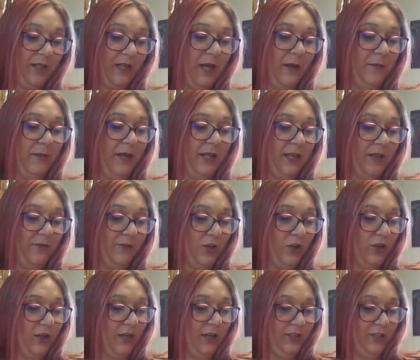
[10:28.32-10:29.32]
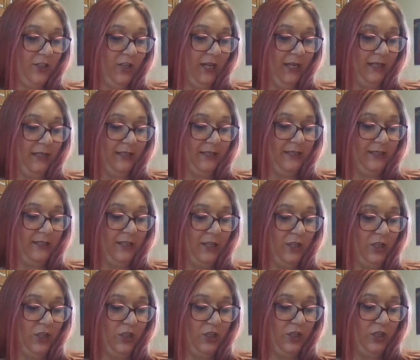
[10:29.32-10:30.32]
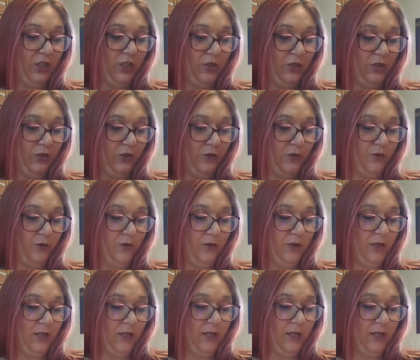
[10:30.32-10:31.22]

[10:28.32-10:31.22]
I'm going to give her a chance to,